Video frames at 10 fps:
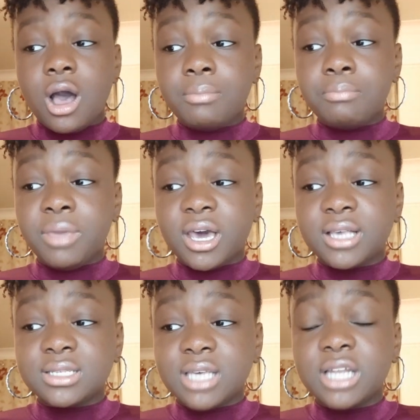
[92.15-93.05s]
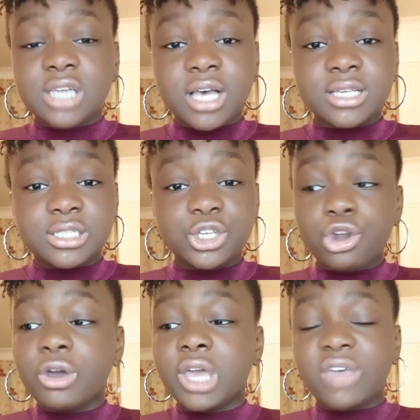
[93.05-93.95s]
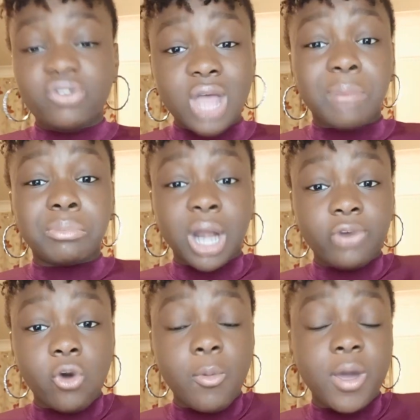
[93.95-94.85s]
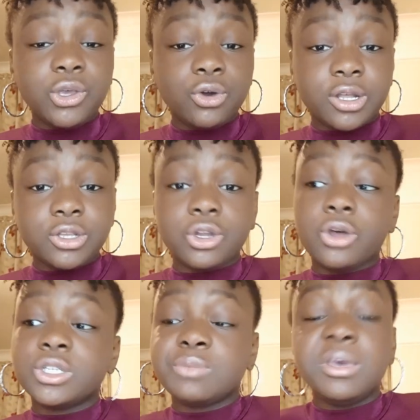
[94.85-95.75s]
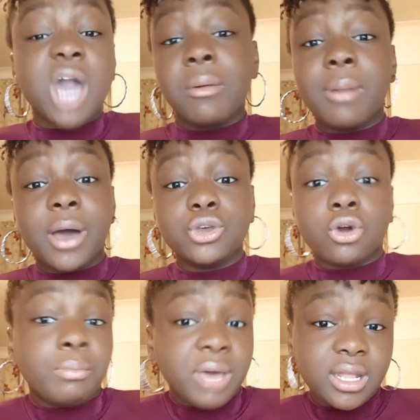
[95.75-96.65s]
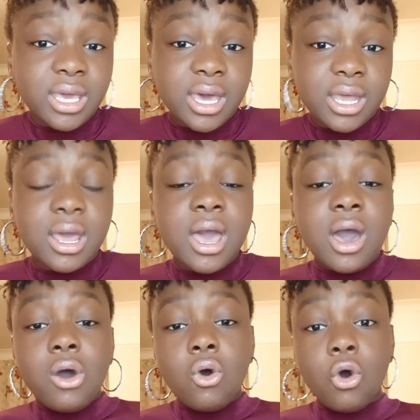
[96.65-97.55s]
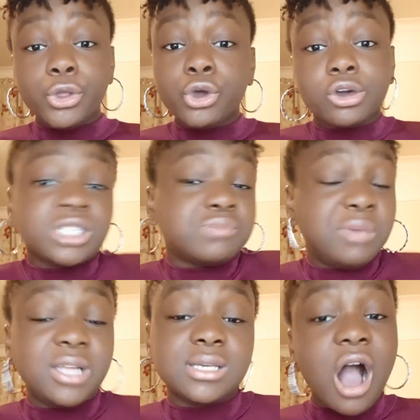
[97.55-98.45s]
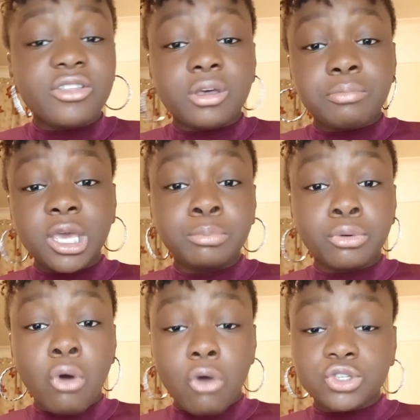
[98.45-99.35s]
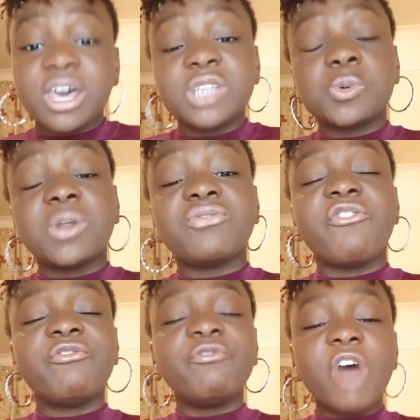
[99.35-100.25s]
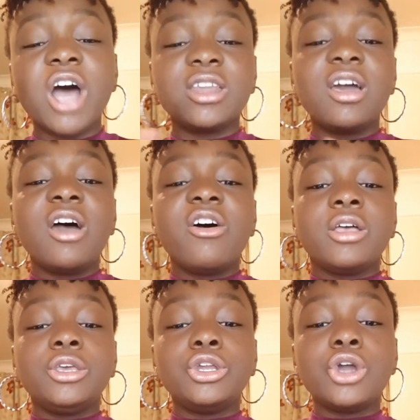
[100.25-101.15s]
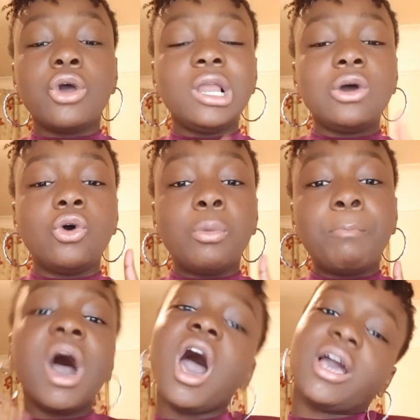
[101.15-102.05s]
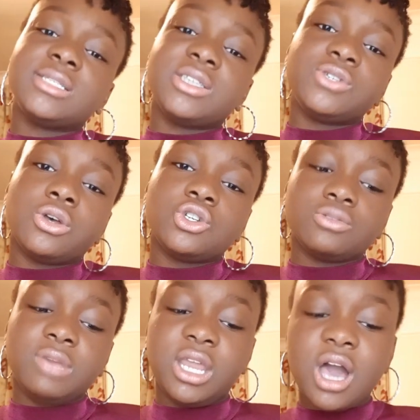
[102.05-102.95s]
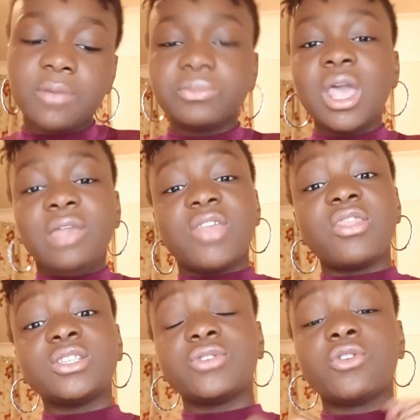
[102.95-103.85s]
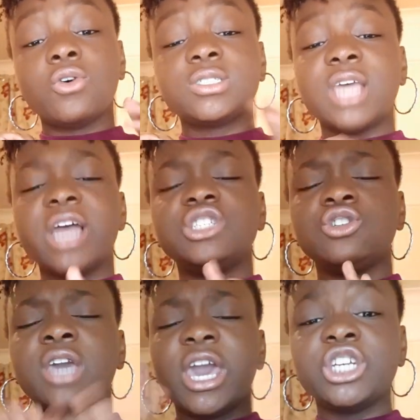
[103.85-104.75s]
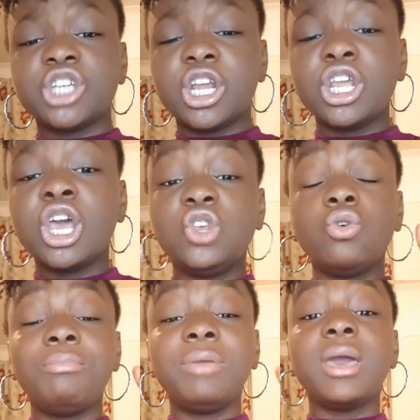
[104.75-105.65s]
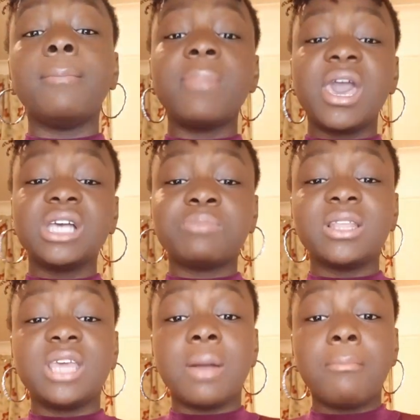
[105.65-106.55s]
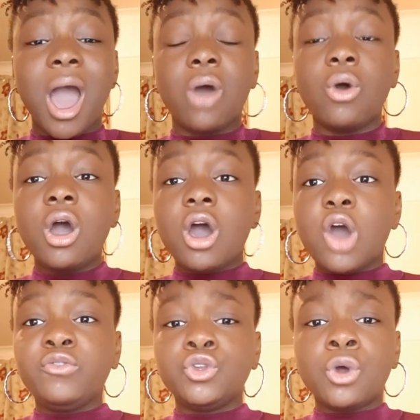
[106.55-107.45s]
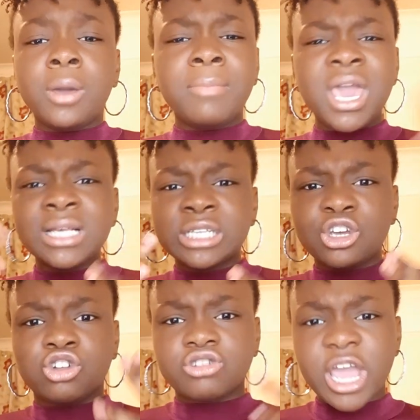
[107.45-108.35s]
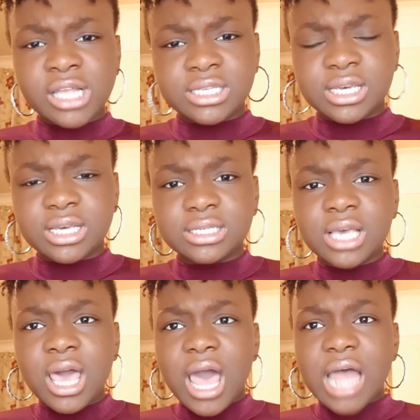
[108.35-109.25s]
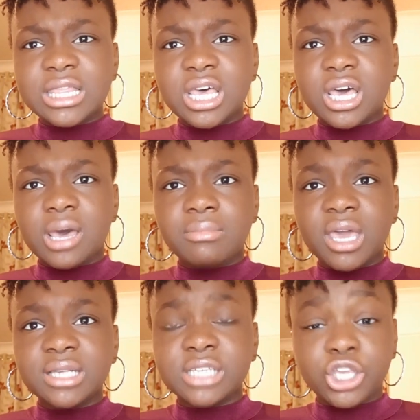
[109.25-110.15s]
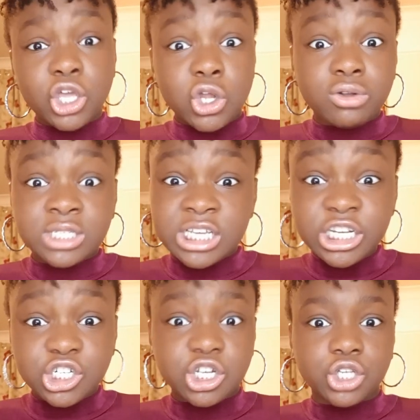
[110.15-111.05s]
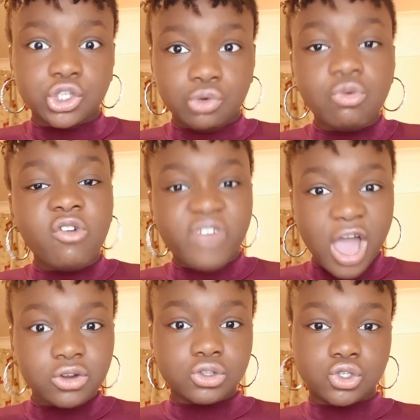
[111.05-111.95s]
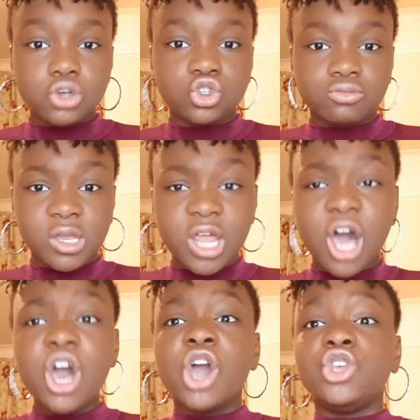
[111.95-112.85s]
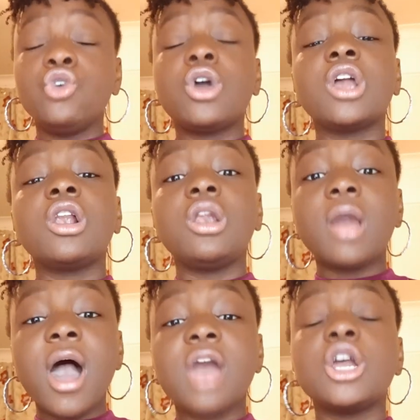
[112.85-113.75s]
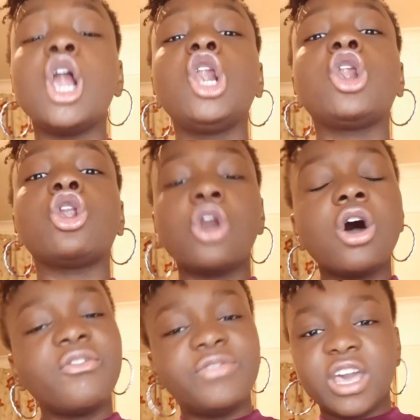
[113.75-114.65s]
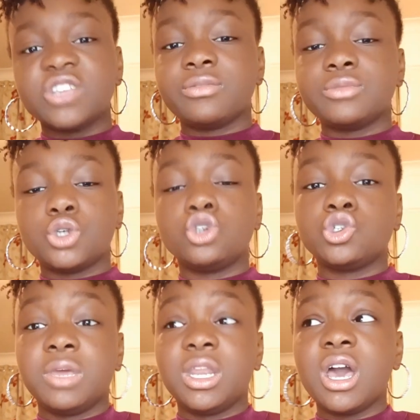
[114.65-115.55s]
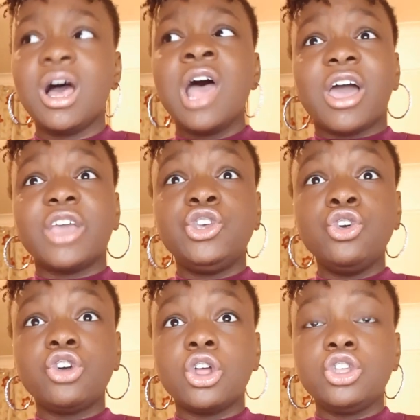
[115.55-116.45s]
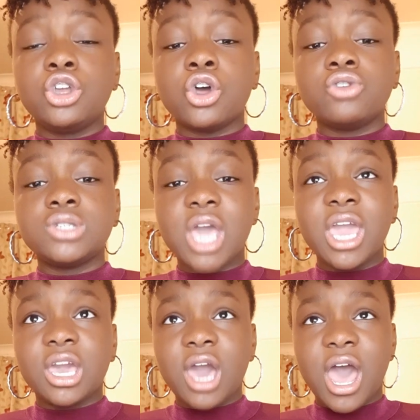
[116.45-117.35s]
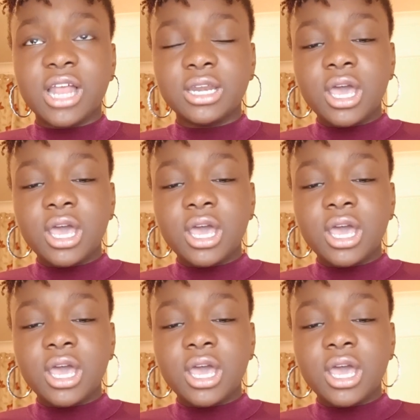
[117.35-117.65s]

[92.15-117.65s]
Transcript: because it does, give you that platform where you can, speak up about your opinion, or you can speak to other people. So that is one of the fun, little perks of social media. Then there's of course the education. You will be amazed by the amount of, amazing creators and the amazing, teachers you will find on social media. You can learn a lot of things from social media that you can, take and